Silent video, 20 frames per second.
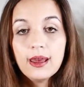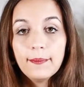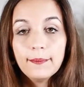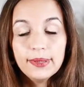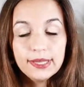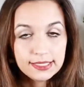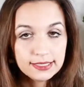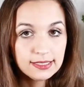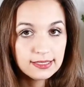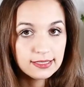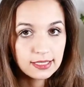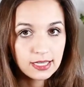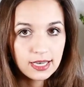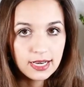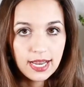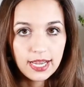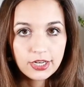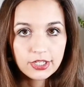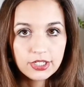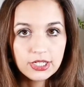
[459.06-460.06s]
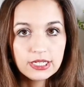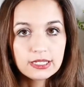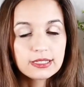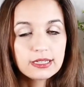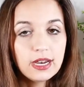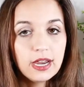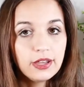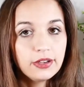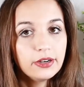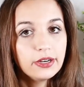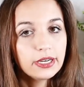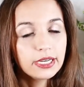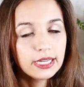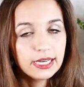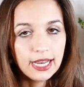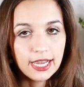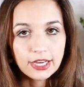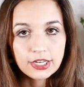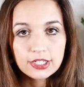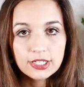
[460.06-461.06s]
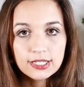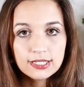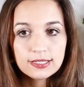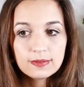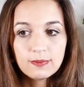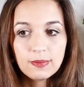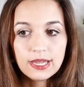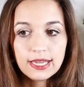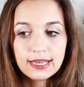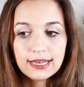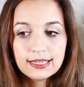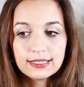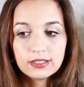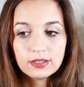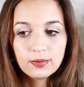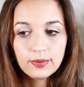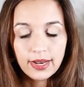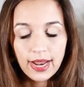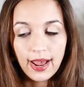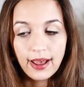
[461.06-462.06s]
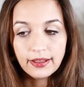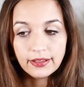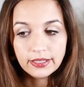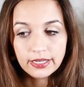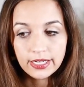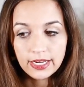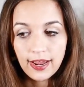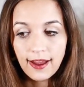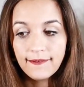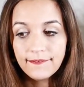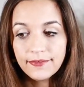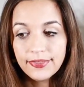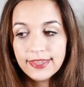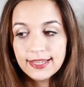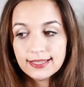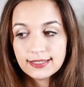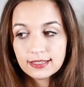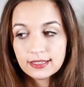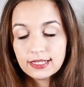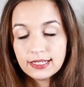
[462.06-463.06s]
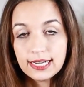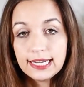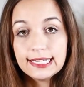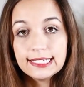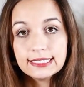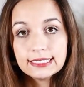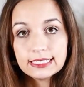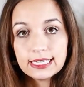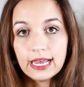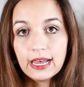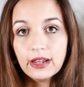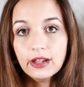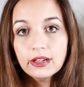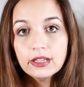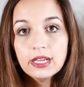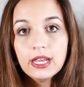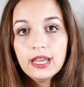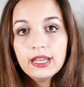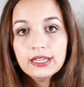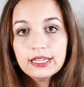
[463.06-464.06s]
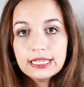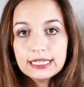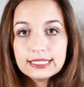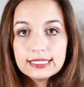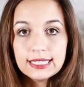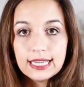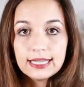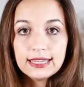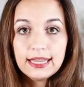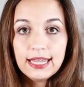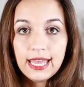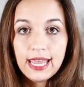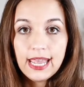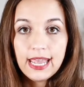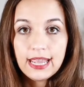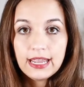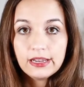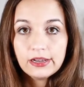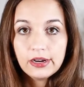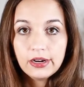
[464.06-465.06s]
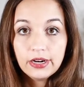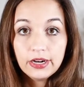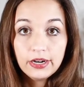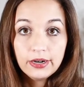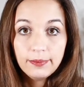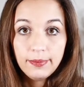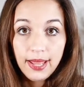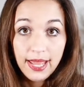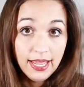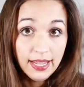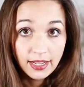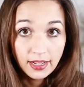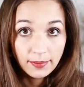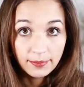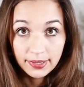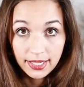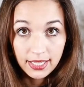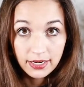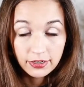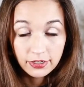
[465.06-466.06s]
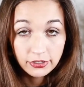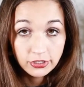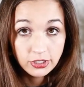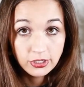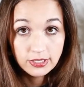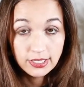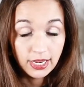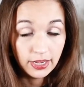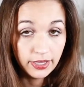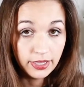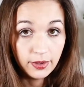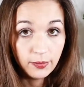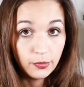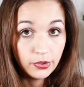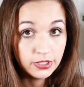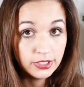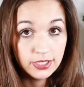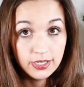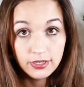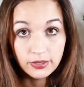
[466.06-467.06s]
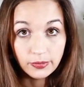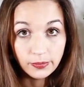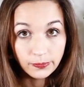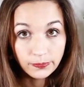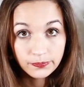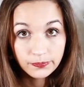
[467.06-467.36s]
business connections, and other connections, because the reality of this clientele is that they are paying a planner to tell them what to do.